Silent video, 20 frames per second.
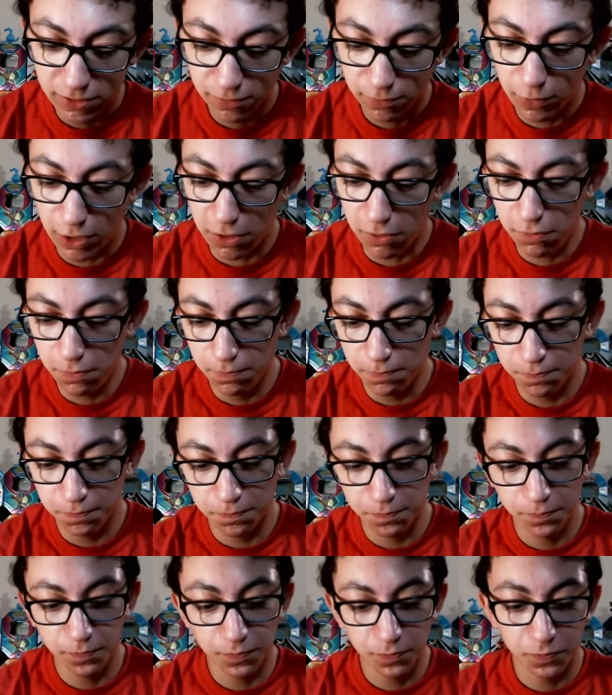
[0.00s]
Well,
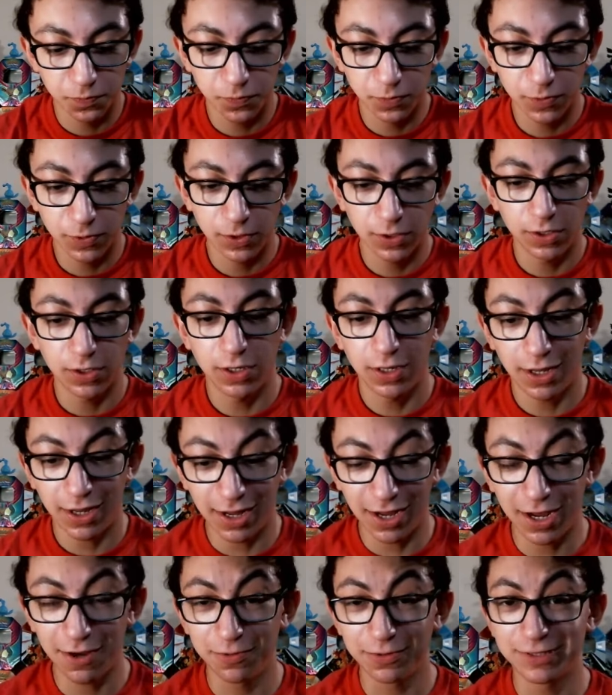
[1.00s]

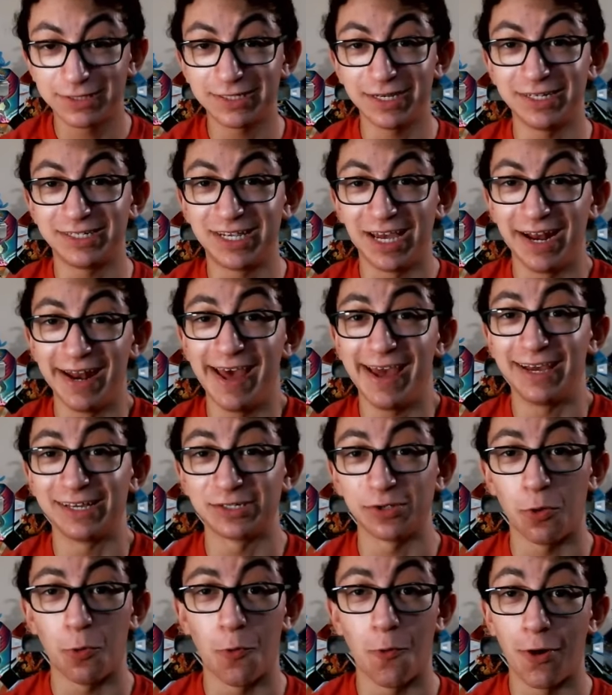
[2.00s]
I would say today is
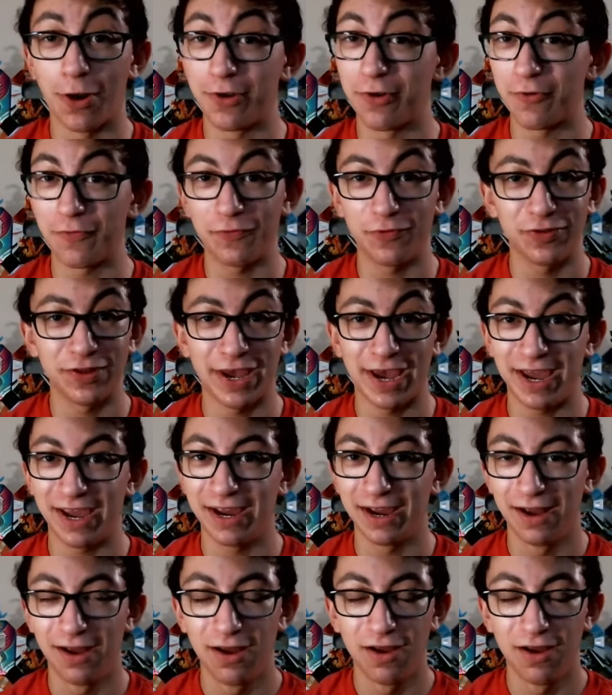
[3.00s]
a wonderful day